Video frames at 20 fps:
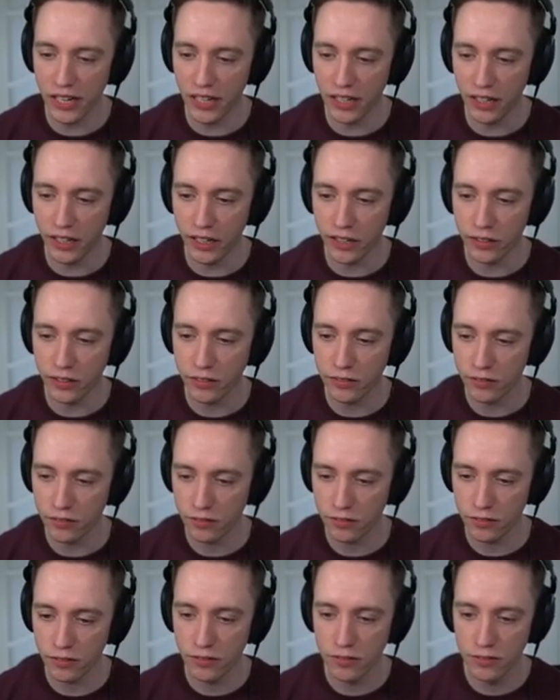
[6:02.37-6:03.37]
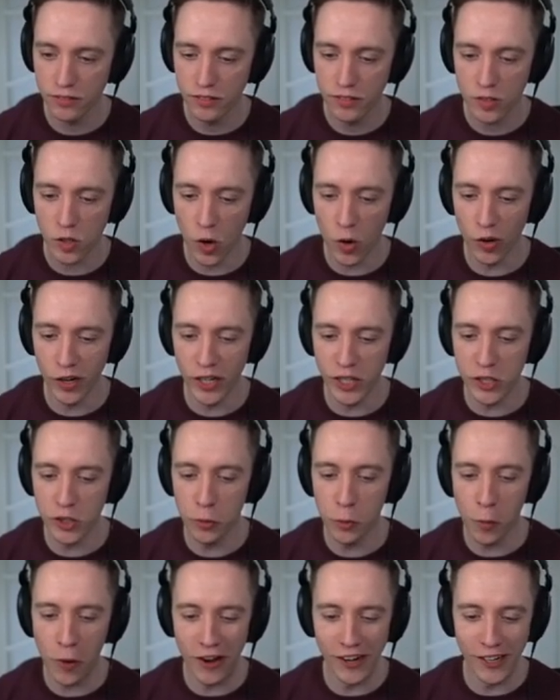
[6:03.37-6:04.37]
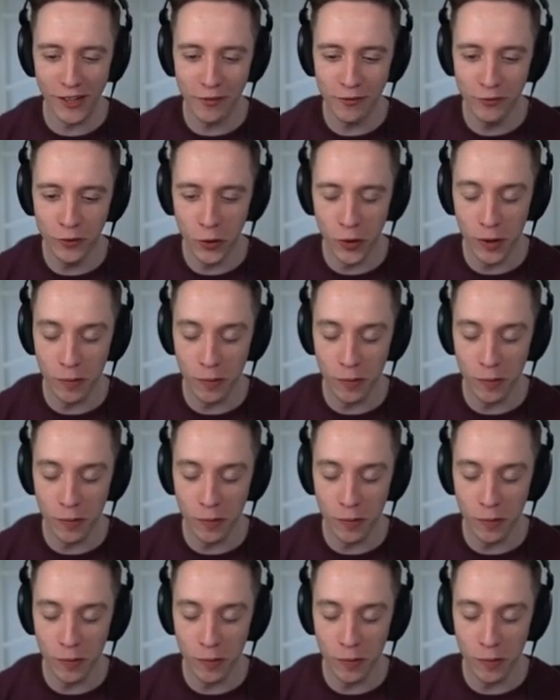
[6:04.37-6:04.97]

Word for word: that later. Only 24